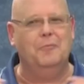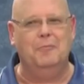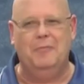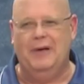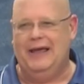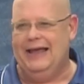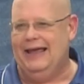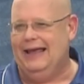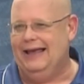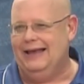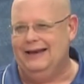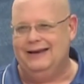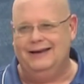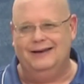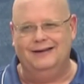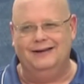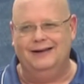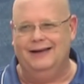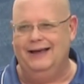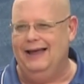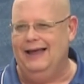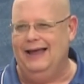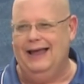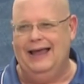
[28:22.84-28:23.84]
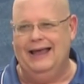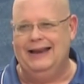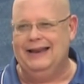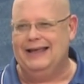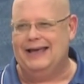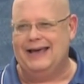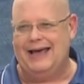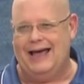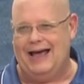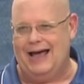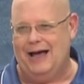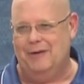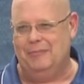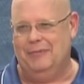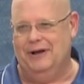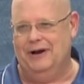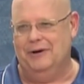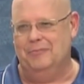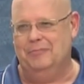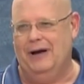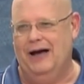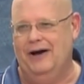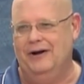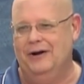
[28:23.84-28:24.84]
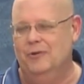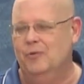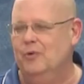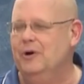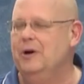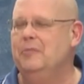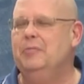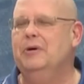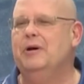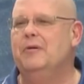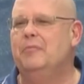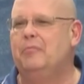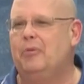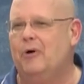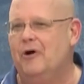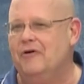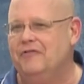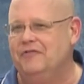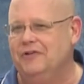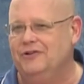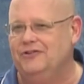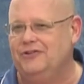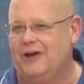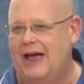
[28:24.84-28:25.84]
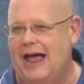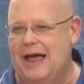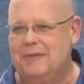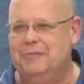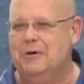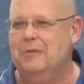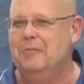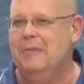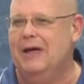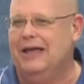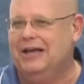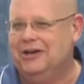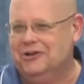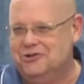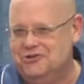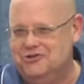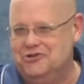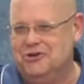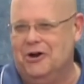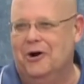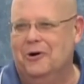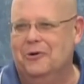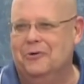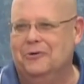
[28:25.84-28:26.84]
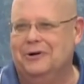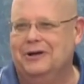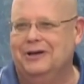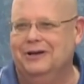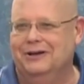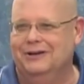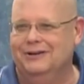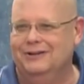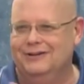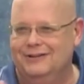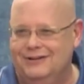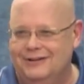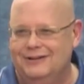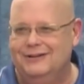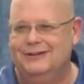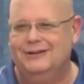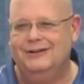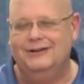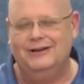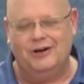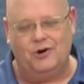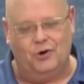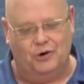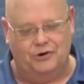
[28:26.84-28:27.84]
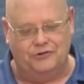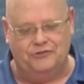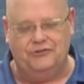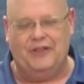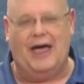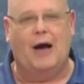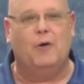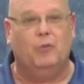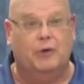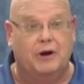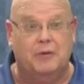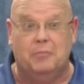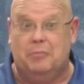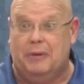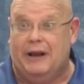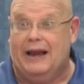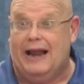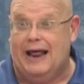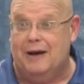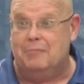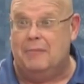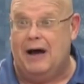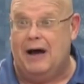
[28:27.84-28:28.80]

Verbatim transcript: made any comment about it. It would have been a perfect time to make a joke, and of course, that would have been at